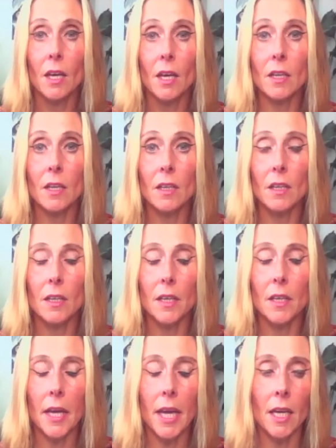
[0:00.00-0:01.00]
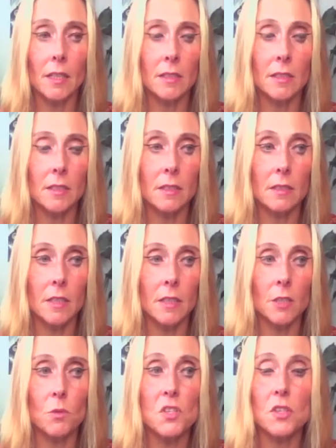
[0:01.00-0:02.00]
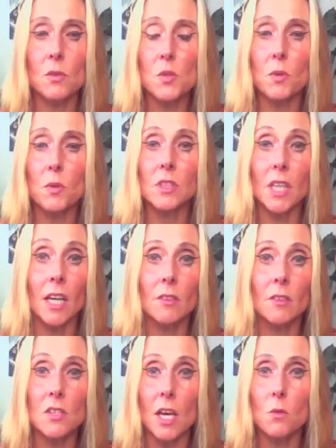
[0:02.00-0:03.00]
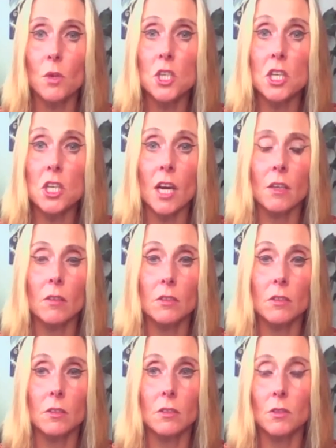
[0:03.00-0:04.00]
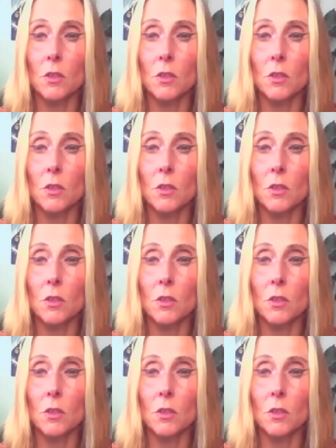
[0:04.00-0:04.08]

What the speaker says: And that was so spontaneous. I wish I could,